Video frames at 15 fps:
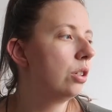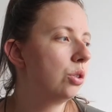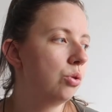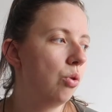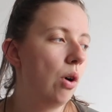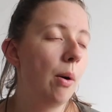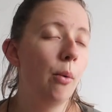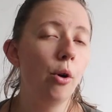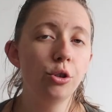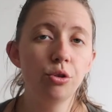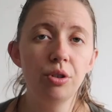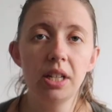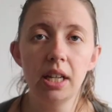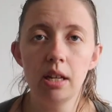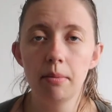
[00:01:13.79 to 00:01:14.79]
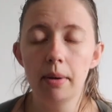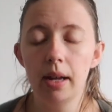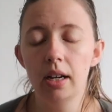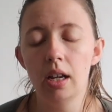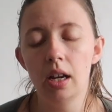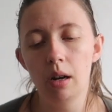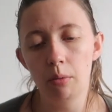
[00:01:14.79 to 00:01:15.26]
So I was going to come
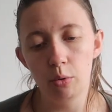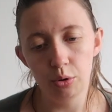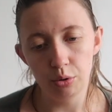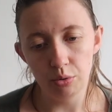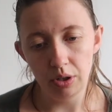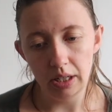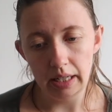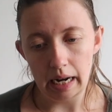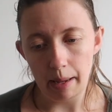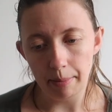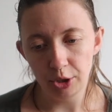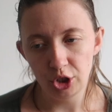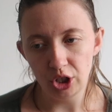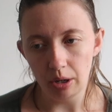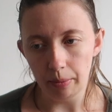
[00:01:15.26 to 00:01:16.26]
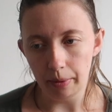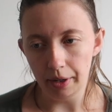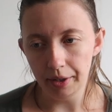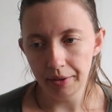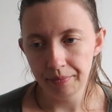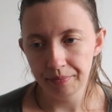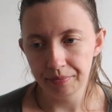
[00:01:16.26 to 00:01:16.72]
in and I was going to grab a
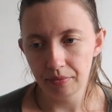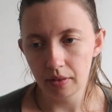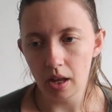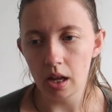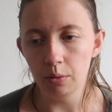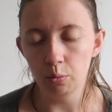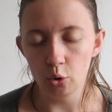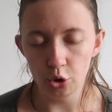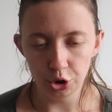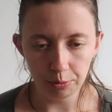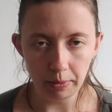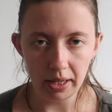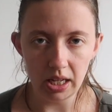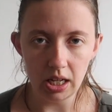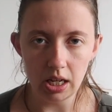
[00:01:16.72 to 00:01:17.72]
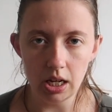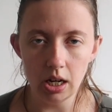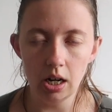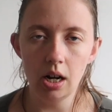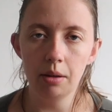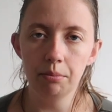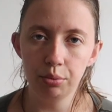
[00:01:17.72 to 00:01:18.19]
shower and wash my
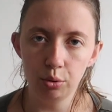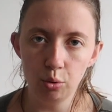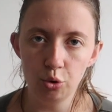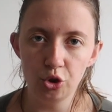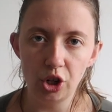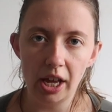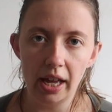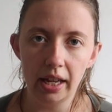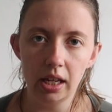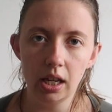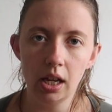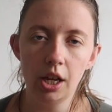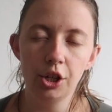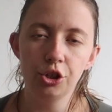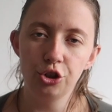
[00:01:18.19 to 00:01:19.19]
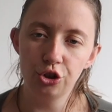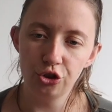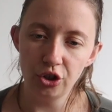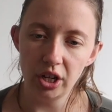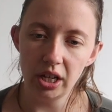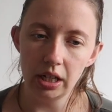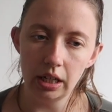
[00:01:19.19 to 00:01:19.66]
hair and blow dry it and
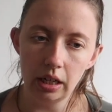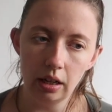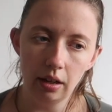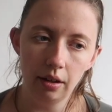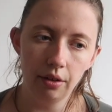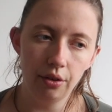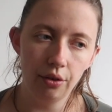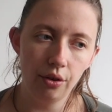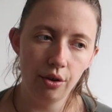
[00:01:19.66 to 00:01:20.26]
straighten it